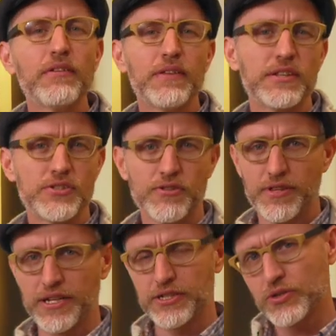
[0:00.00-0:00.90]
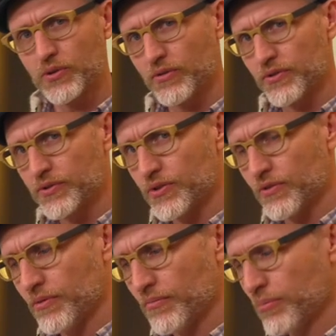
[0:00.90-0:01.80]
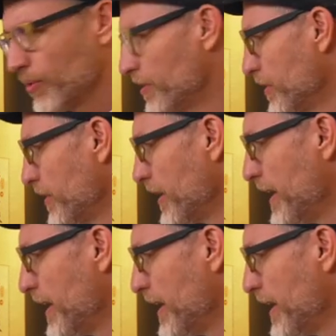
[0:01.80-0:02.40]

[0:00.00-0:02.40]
are these two things so, so important.